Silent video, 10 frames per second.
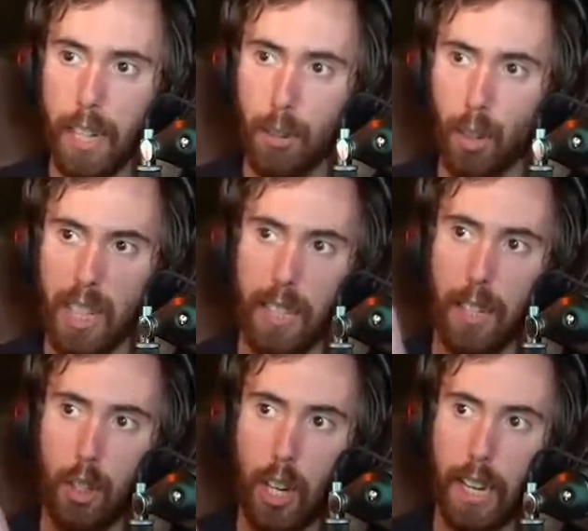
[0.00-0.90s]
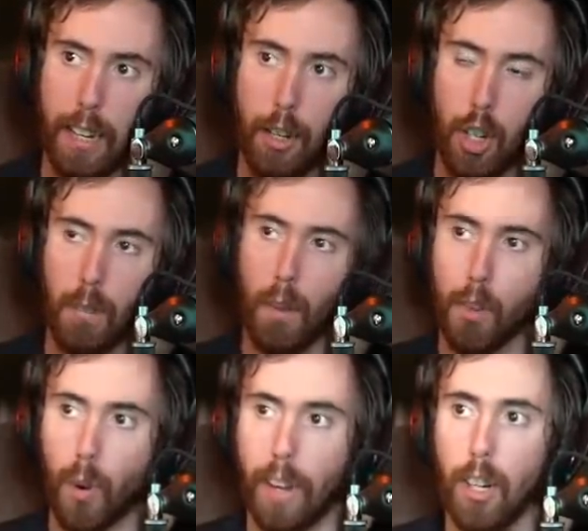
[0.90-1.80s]
He's looking at the ge- in the general
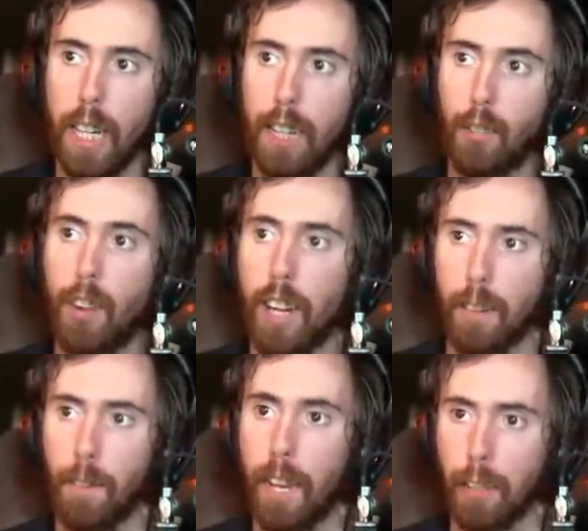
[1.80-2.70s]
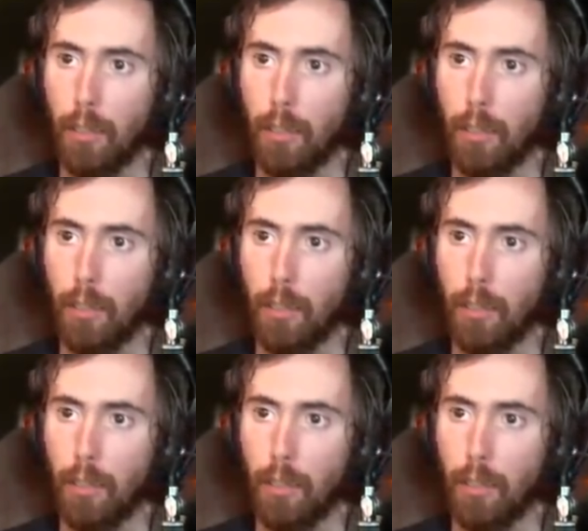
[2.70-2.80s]
direction. Look at his fucking face.